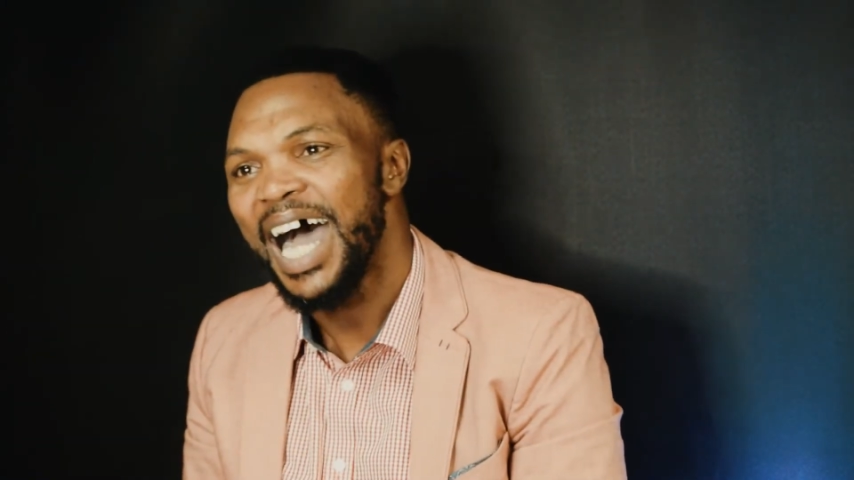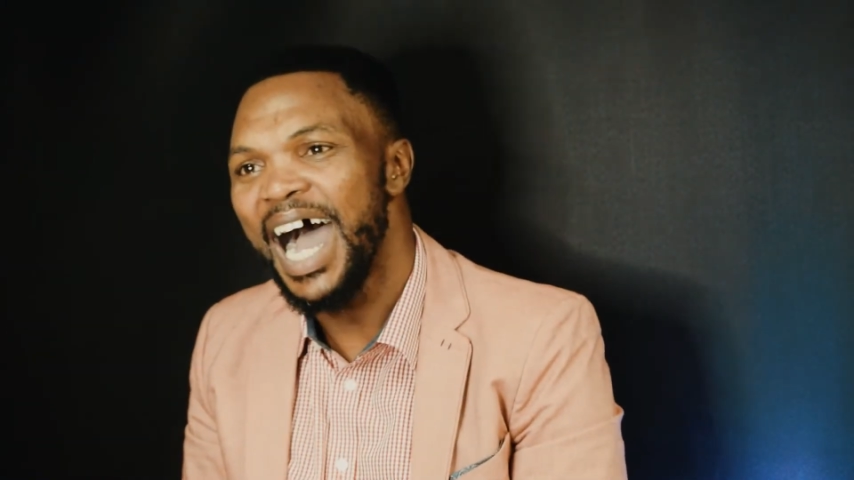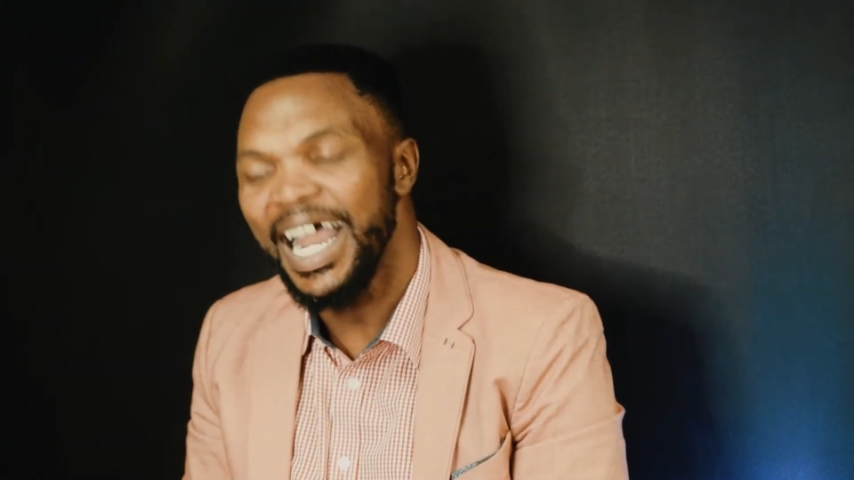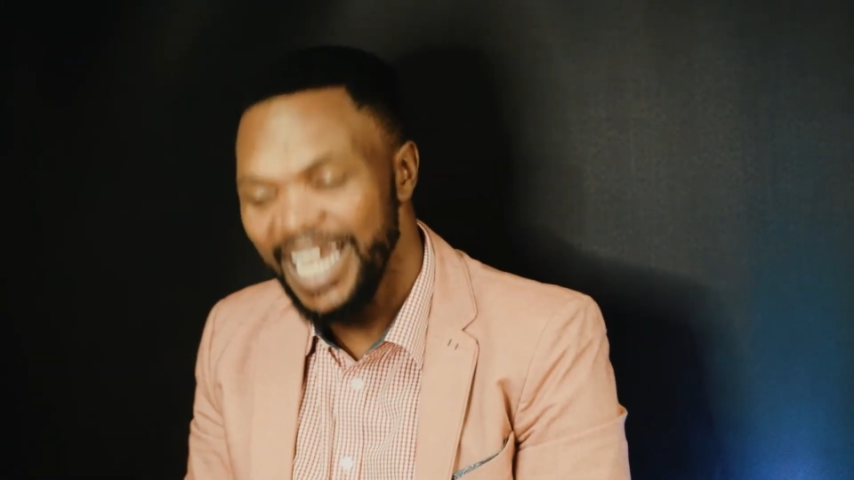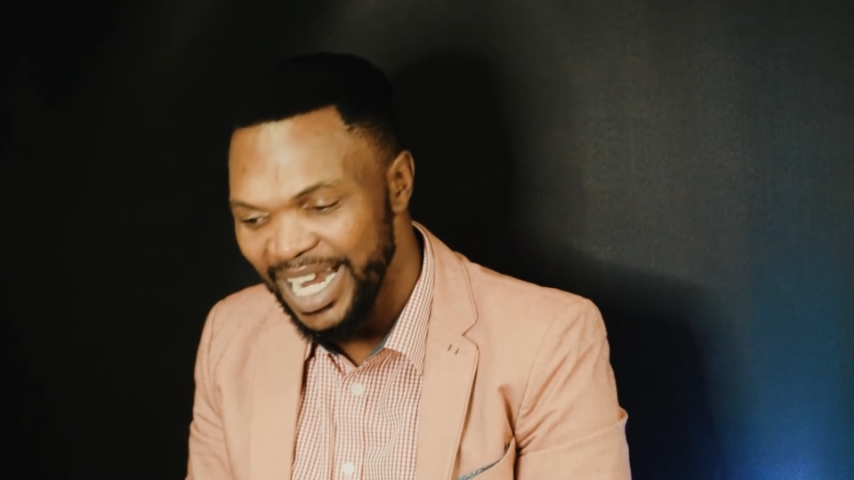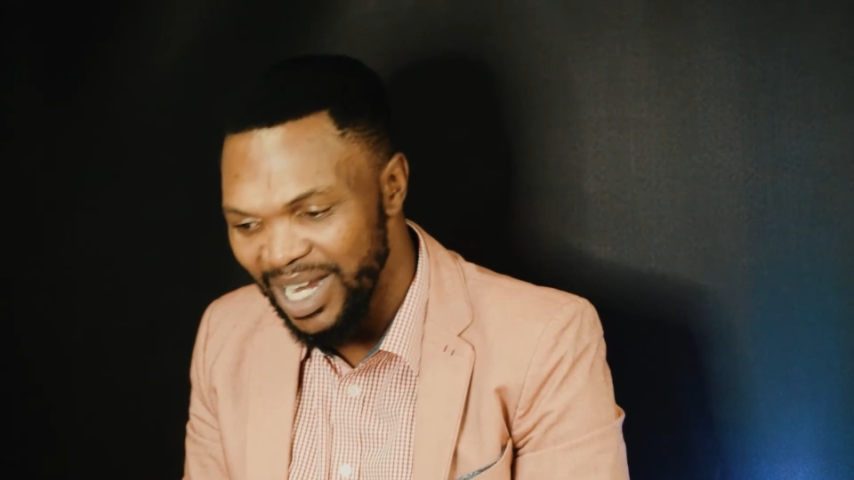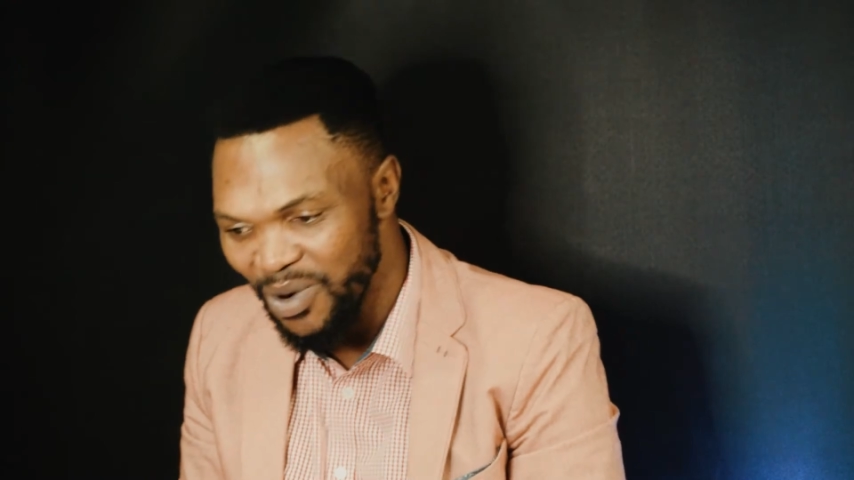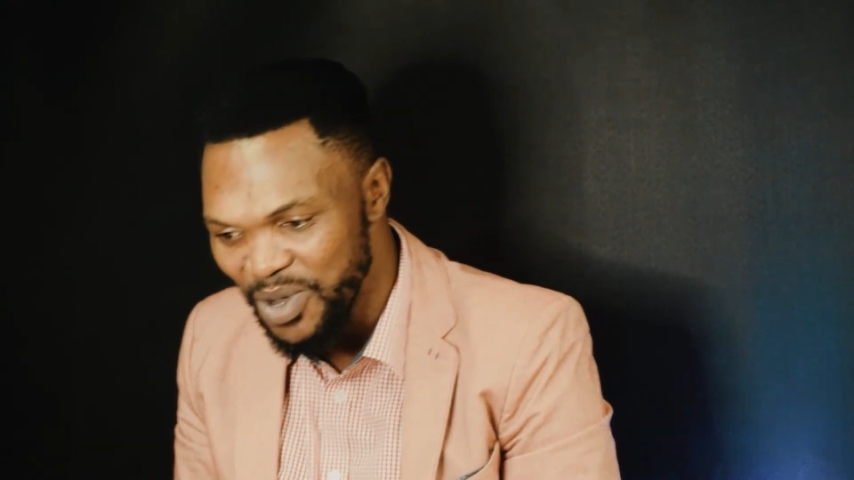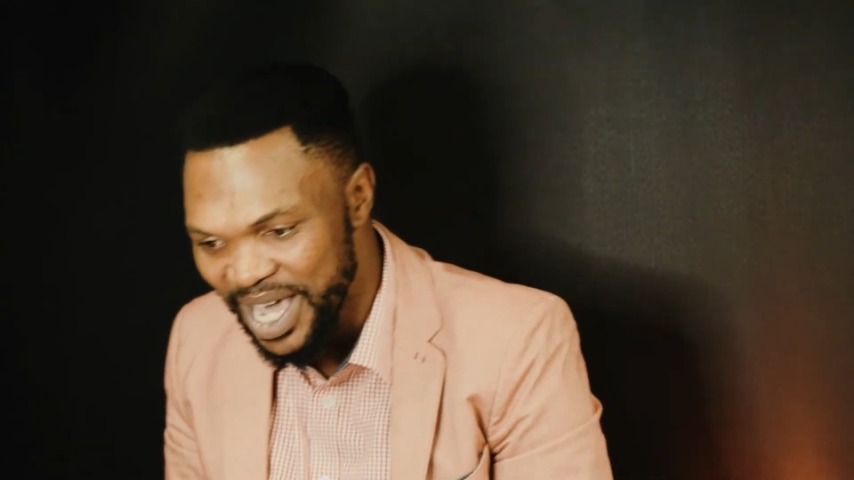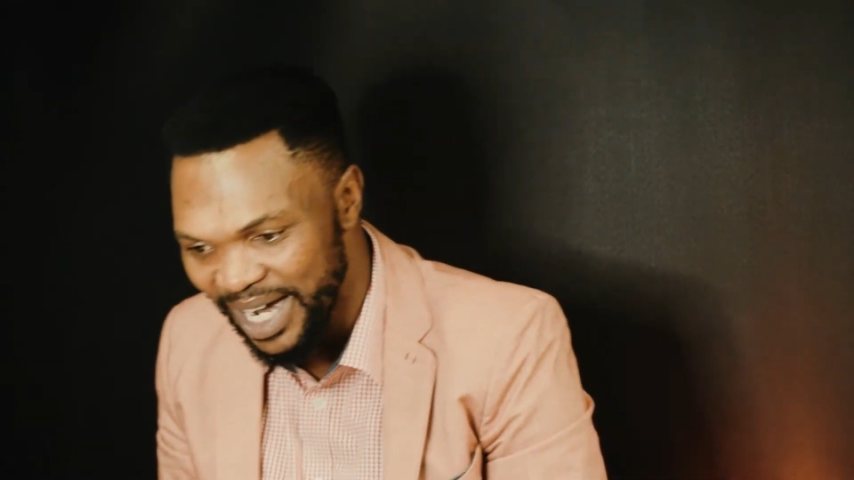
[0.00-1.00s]

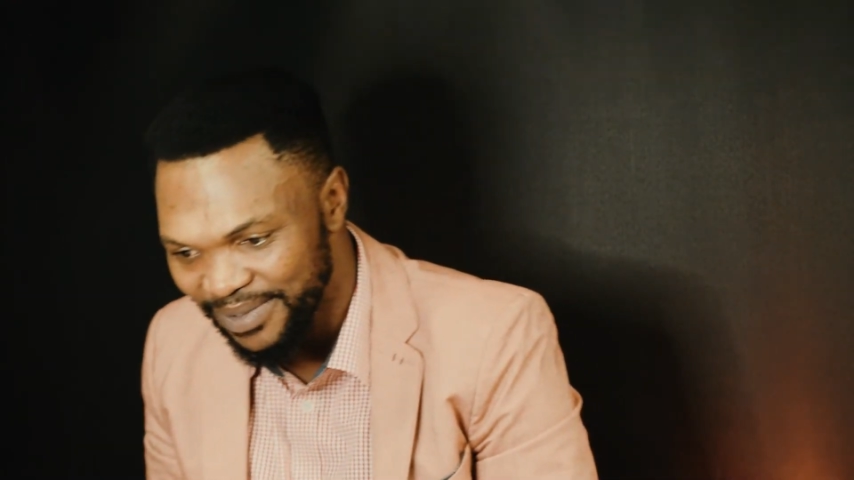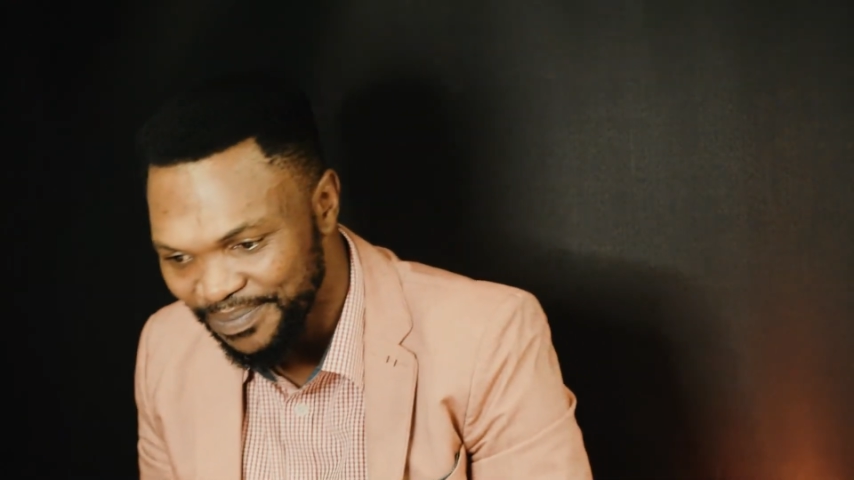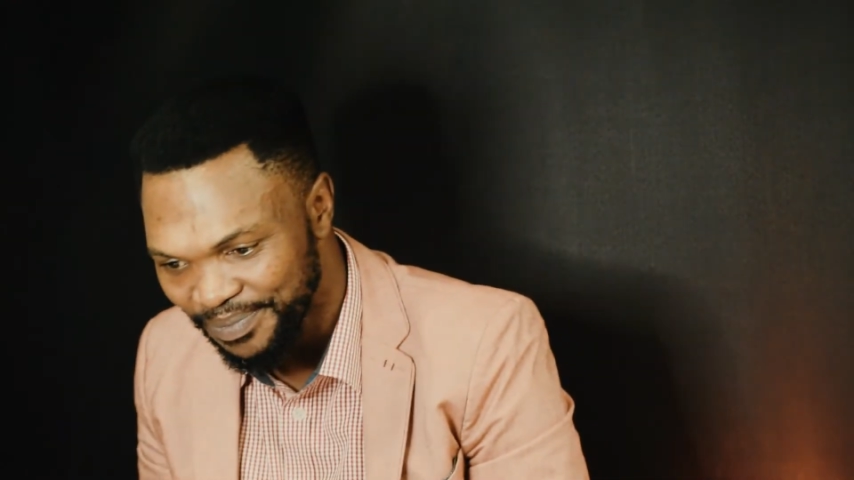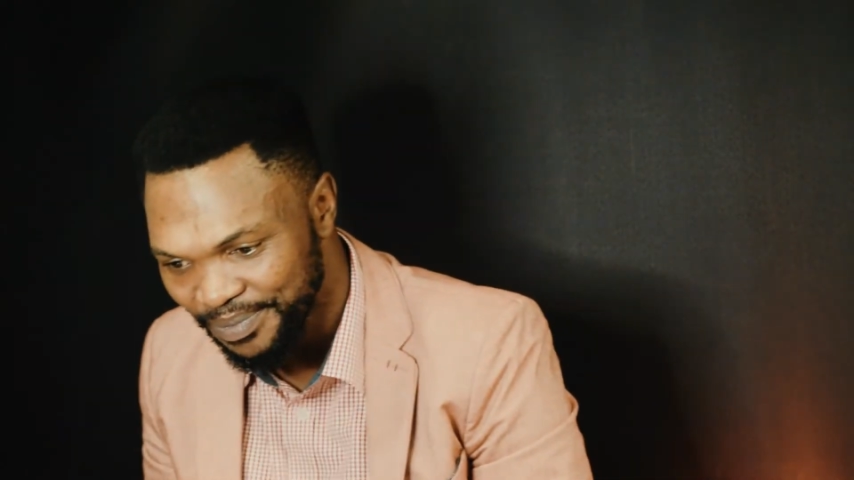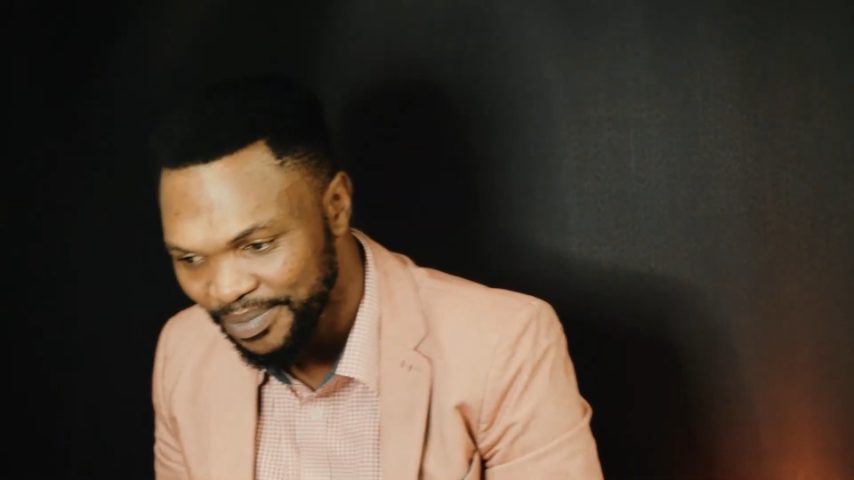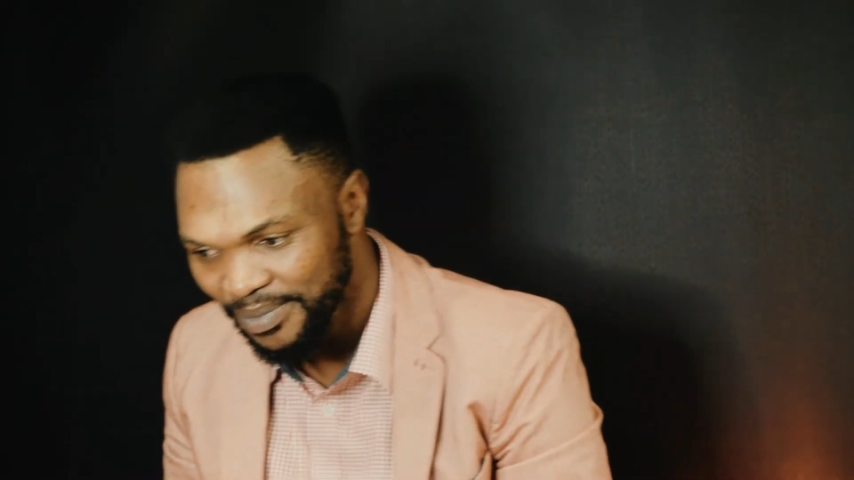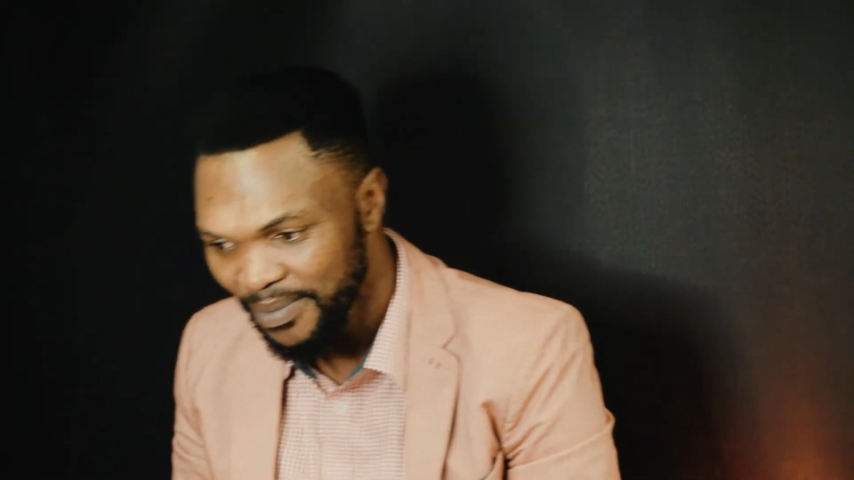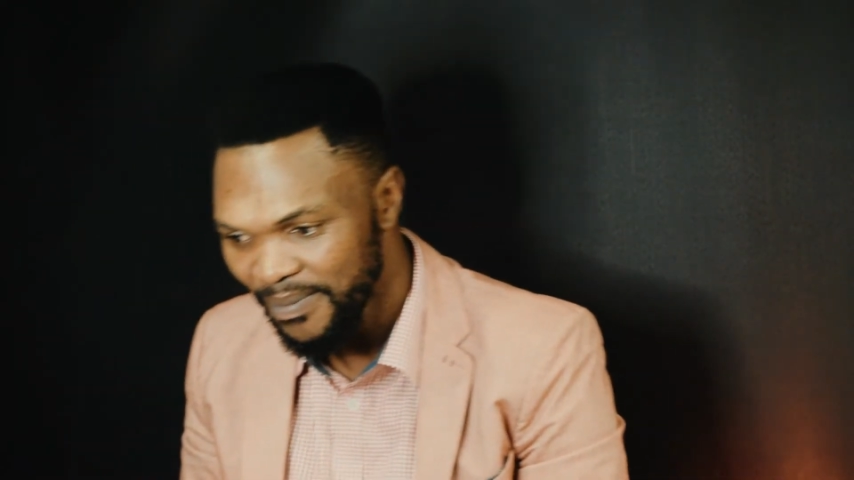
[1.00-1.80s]
Hallelujah. Amen.